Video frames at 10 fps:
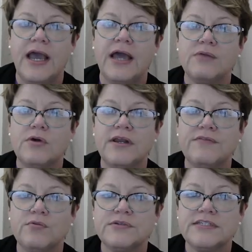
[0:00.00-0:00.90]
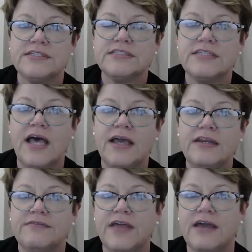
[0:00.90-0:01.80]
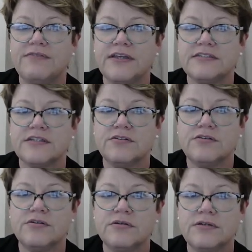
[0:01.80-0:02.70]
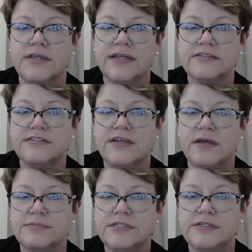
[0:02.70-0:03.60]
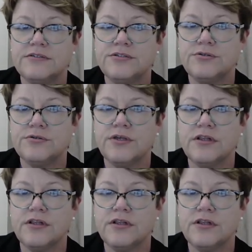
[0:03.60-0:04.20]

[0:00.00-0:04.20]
And whatever was inside of that vesicle gets dumped into the